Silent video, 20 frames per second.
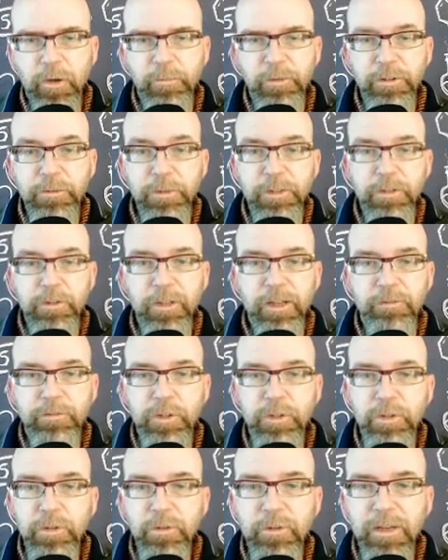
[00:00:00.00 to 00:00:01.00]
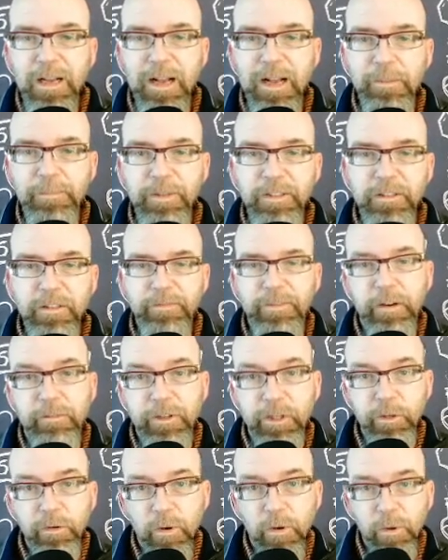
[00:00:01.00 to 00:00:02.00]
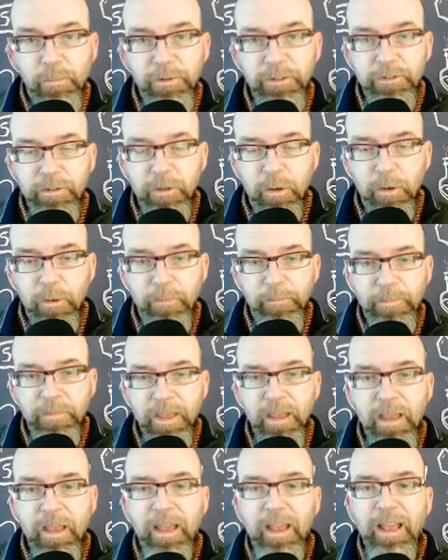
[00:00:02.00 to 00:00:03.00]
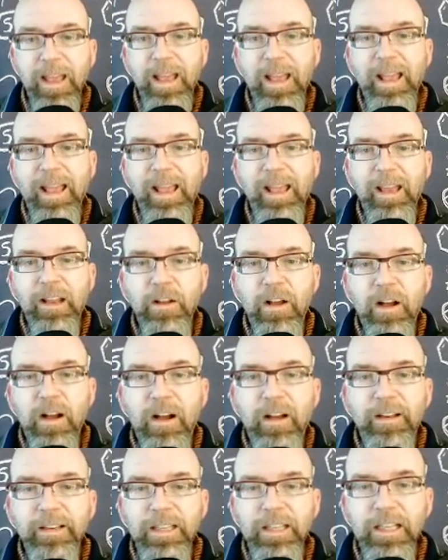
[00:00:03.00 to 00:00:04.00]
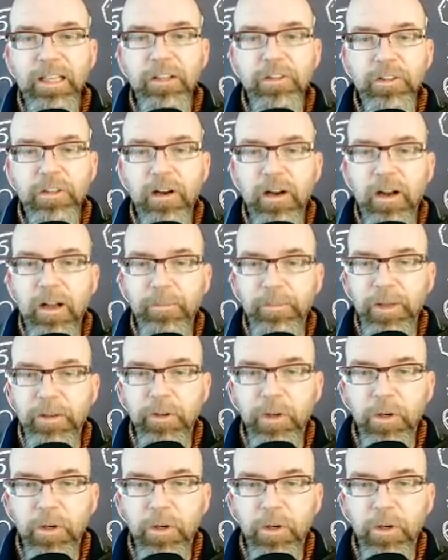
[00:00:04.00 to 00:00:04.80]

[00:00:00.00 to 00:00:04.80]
which means you have two copies of every chromosome. And on each copy of your